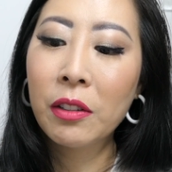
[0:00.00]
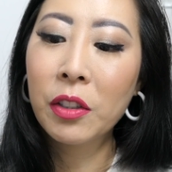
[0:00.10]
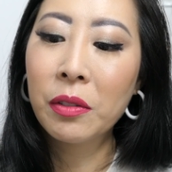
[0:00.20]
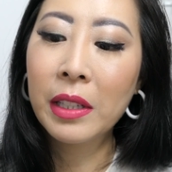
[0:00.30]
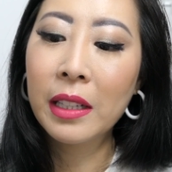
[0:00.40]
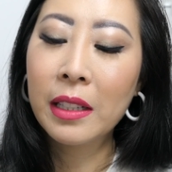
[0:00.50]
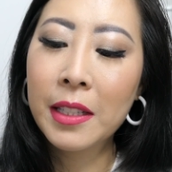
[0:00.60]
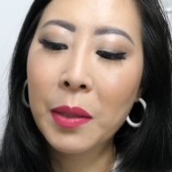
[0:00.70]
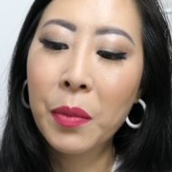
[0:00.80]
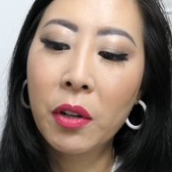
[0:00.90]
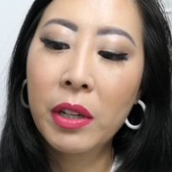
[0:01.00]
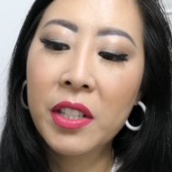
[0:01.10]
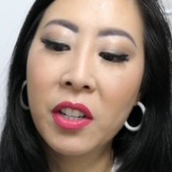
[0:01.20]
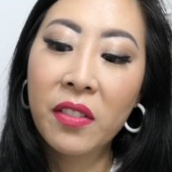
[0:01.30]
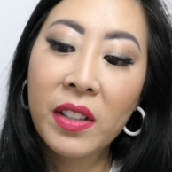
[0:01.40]
you do need some grit
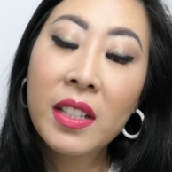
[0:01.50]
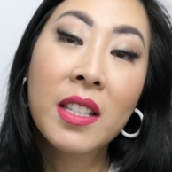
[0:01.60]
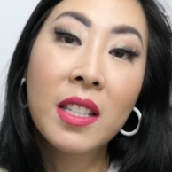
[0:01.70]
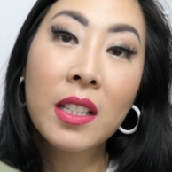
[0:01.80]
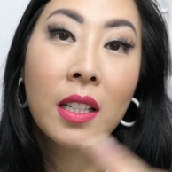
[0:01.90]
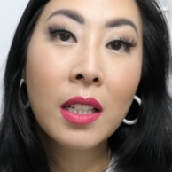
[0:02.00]
surface.